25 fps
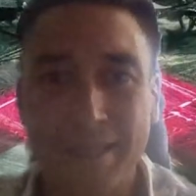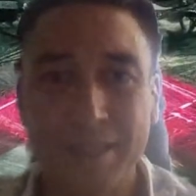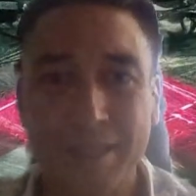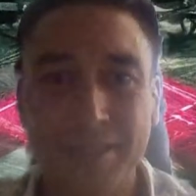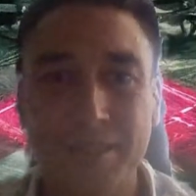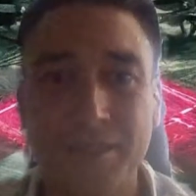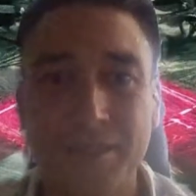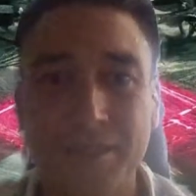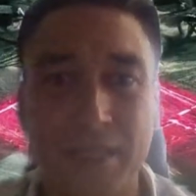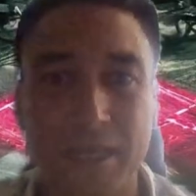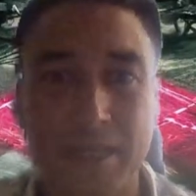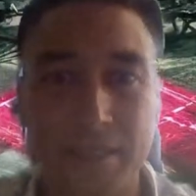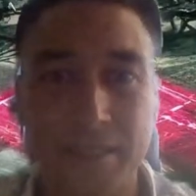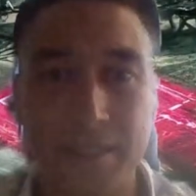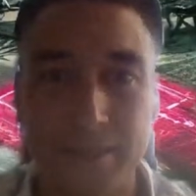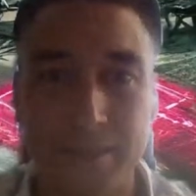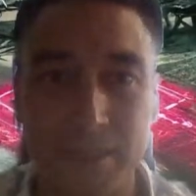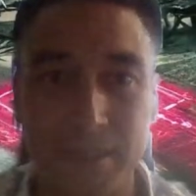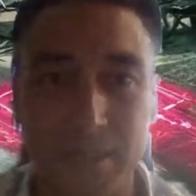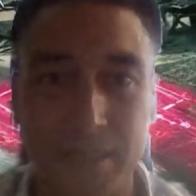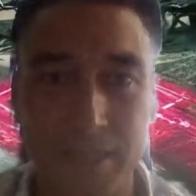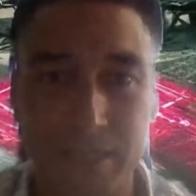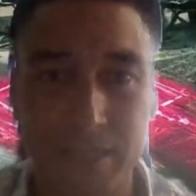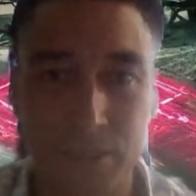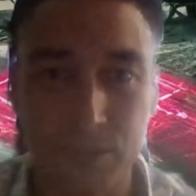This is not
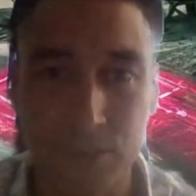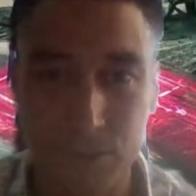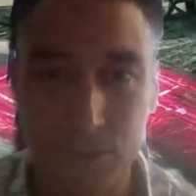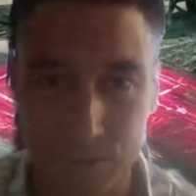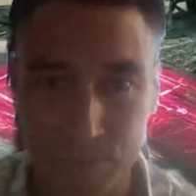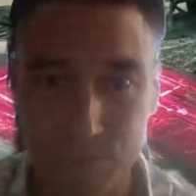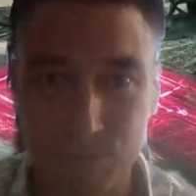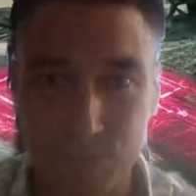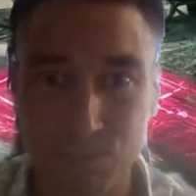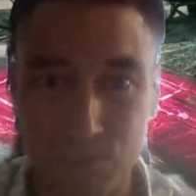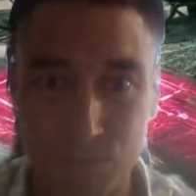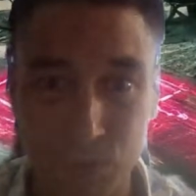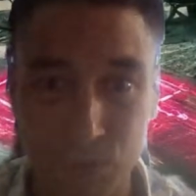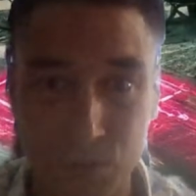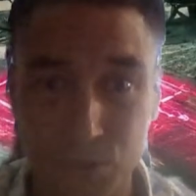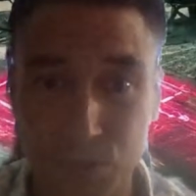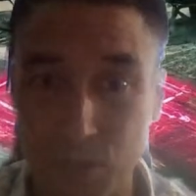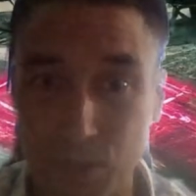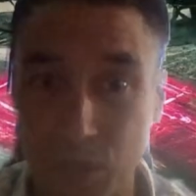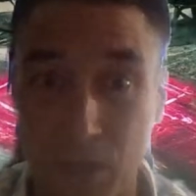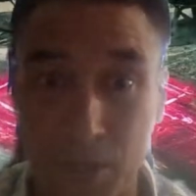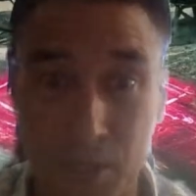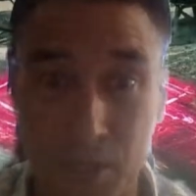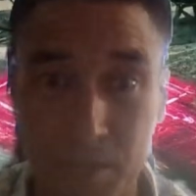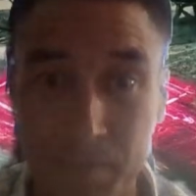a
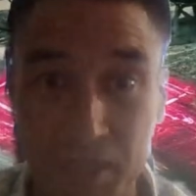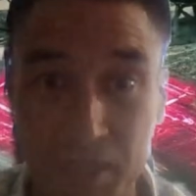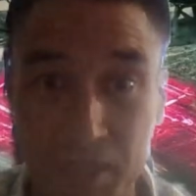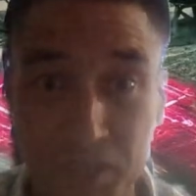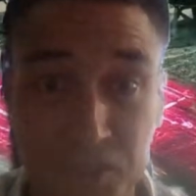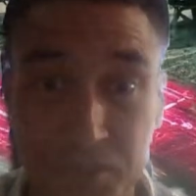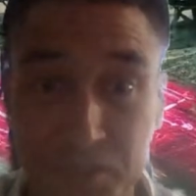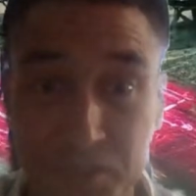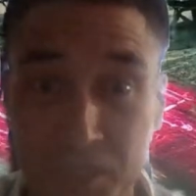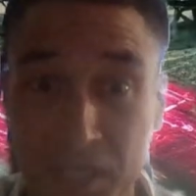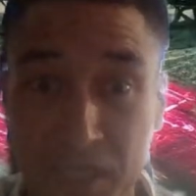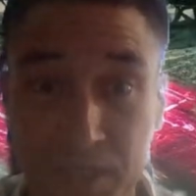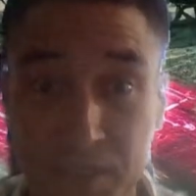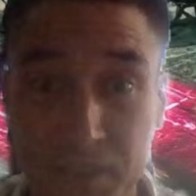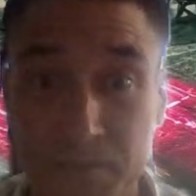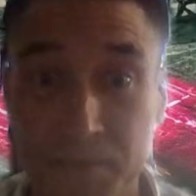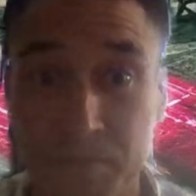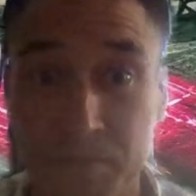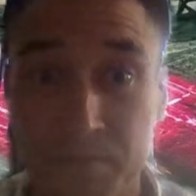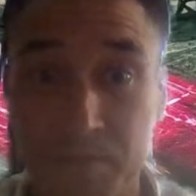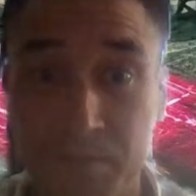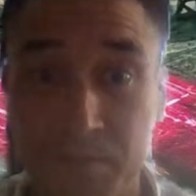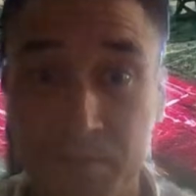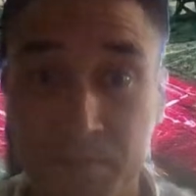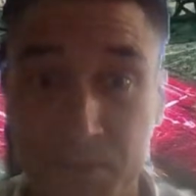automation that
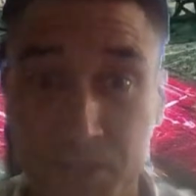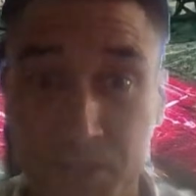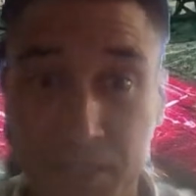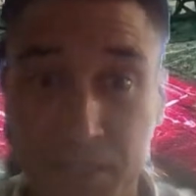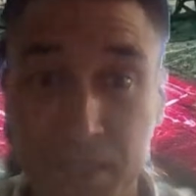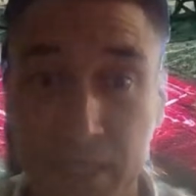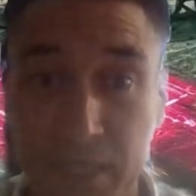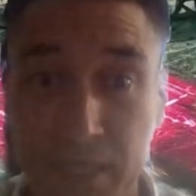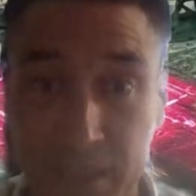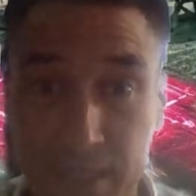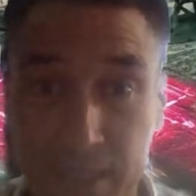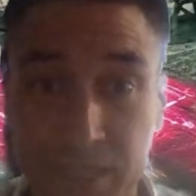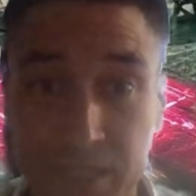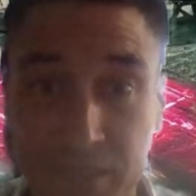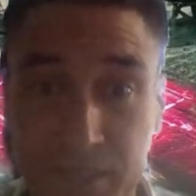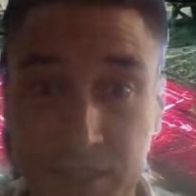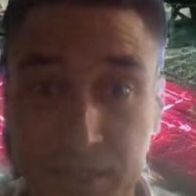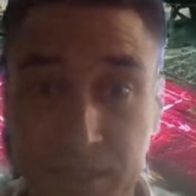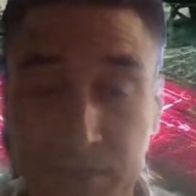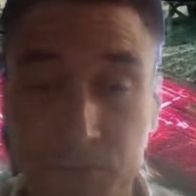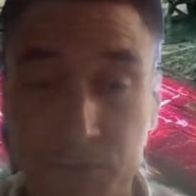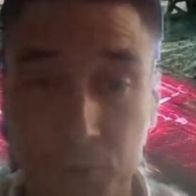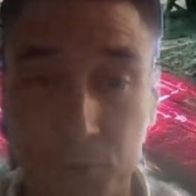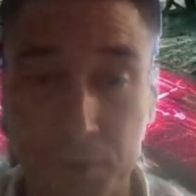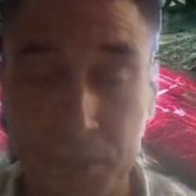CA
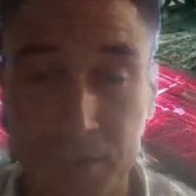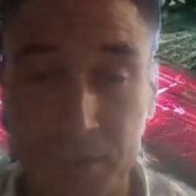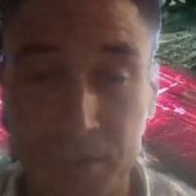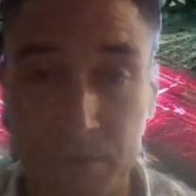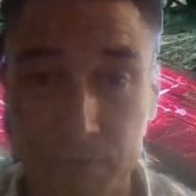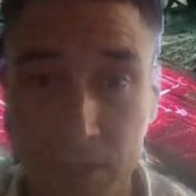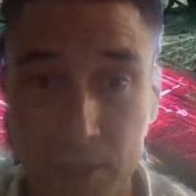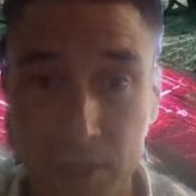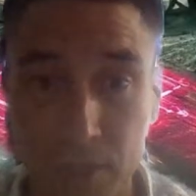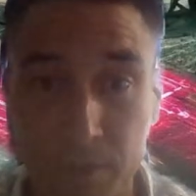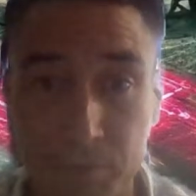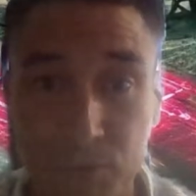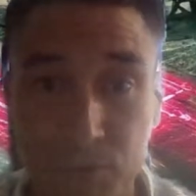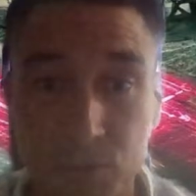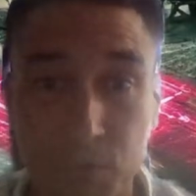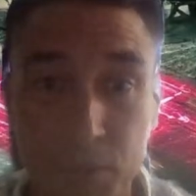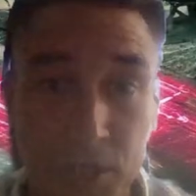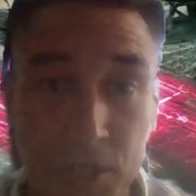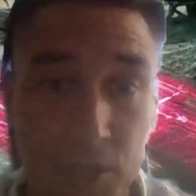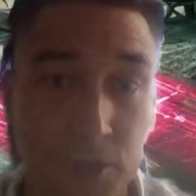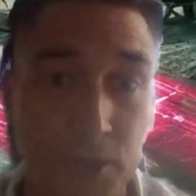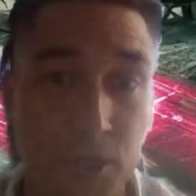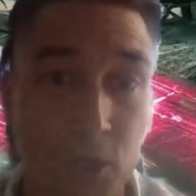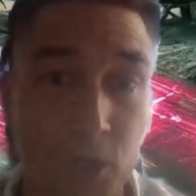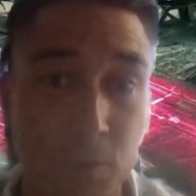1840 developed.
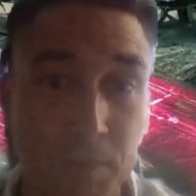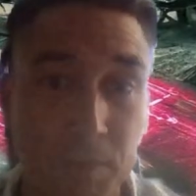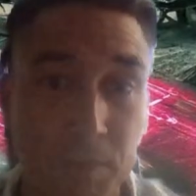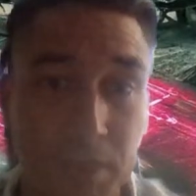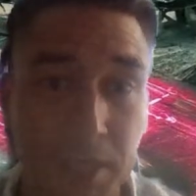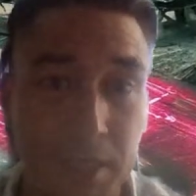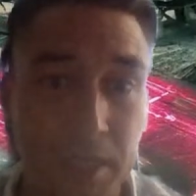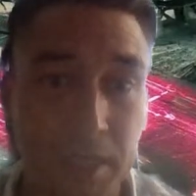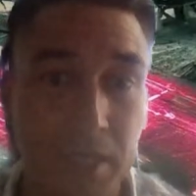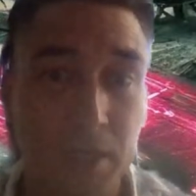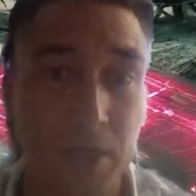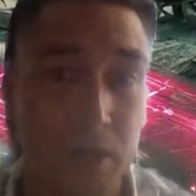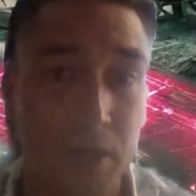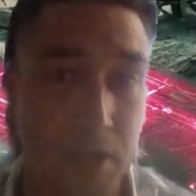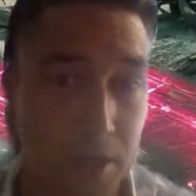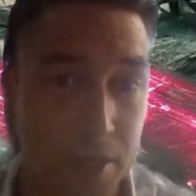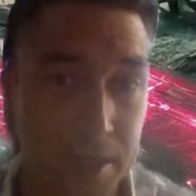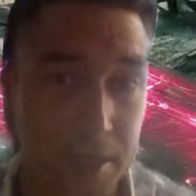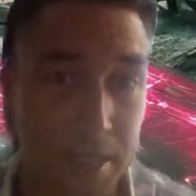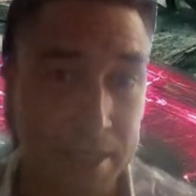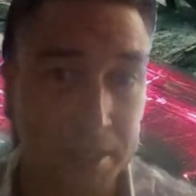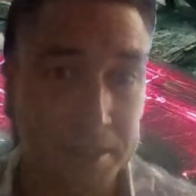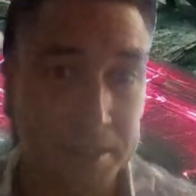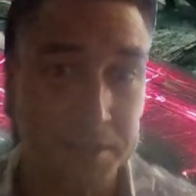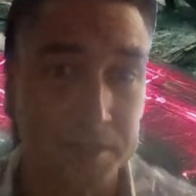We are helping
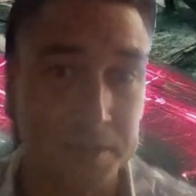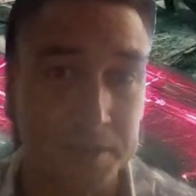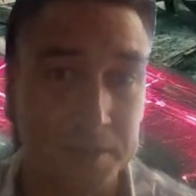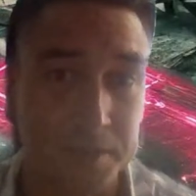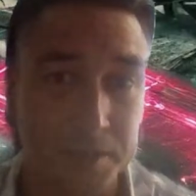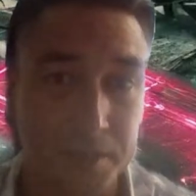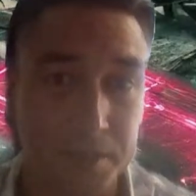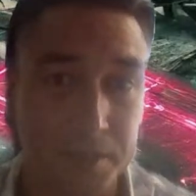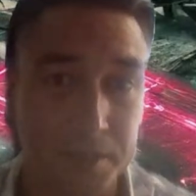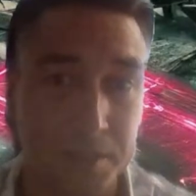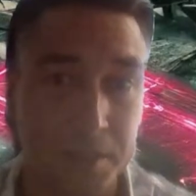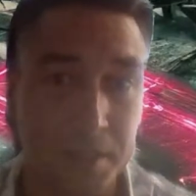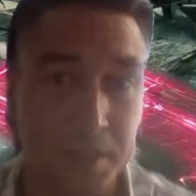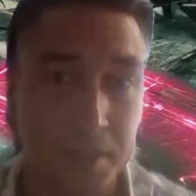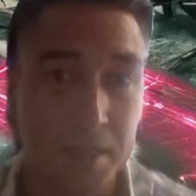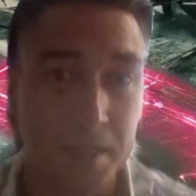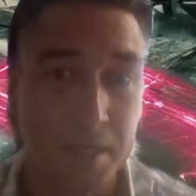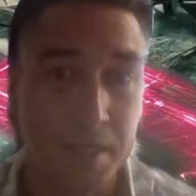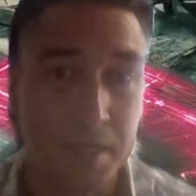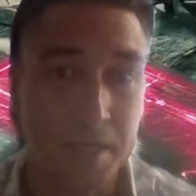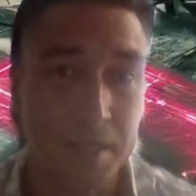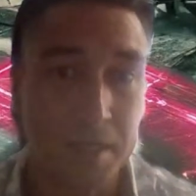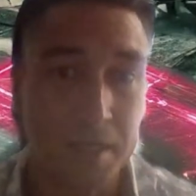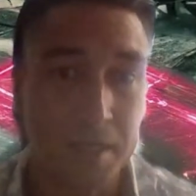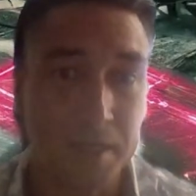Onyx
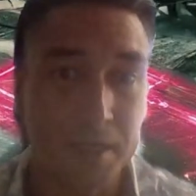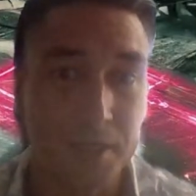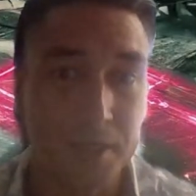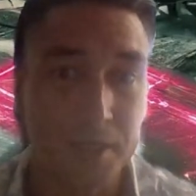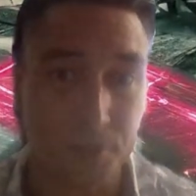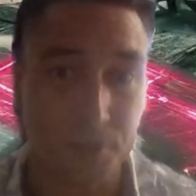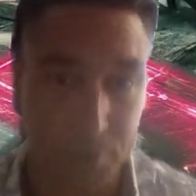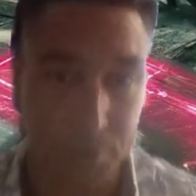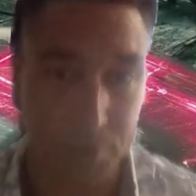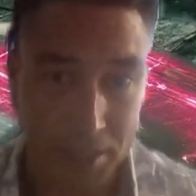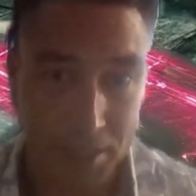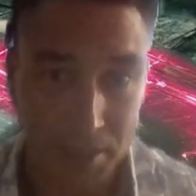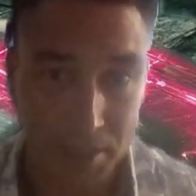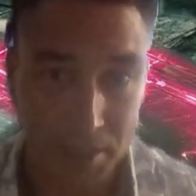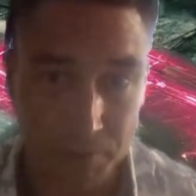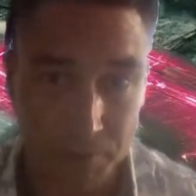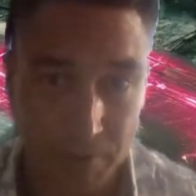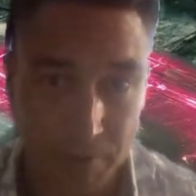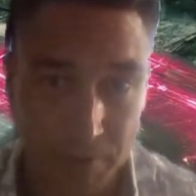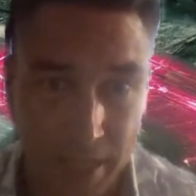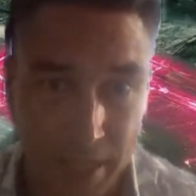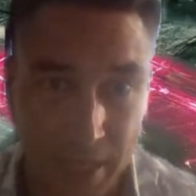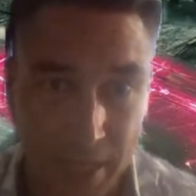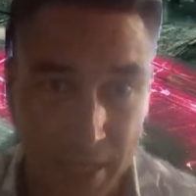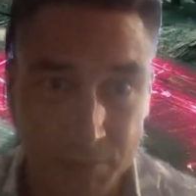Creative
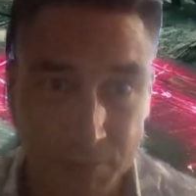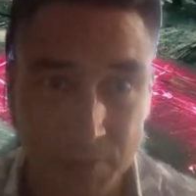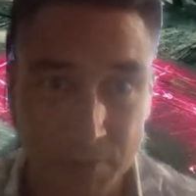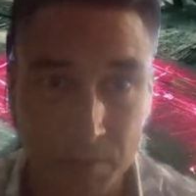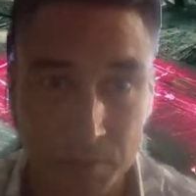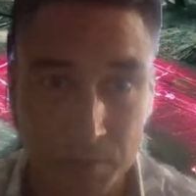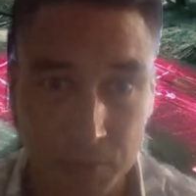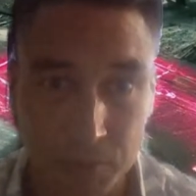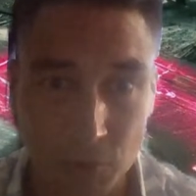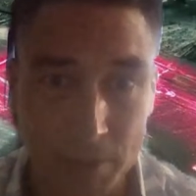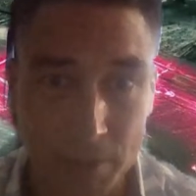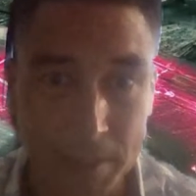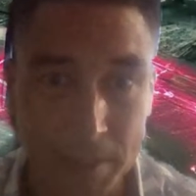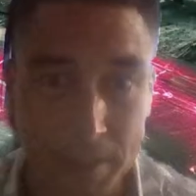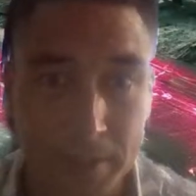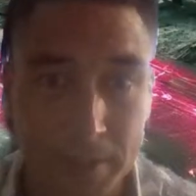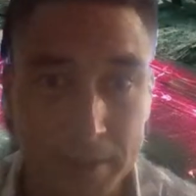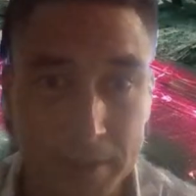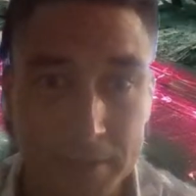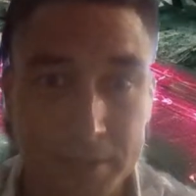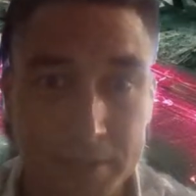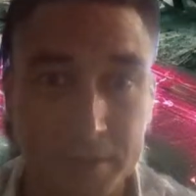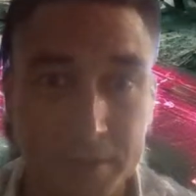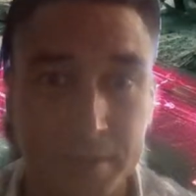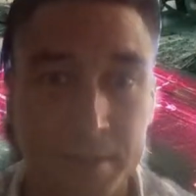Labs deploy
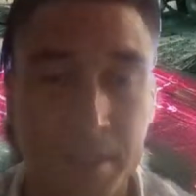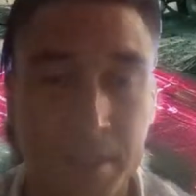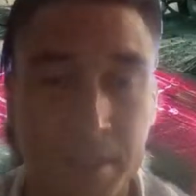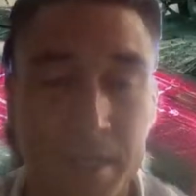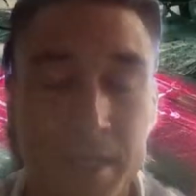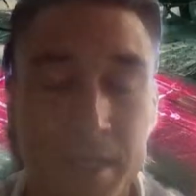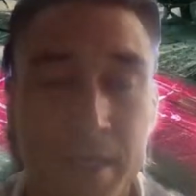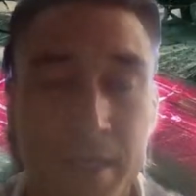this.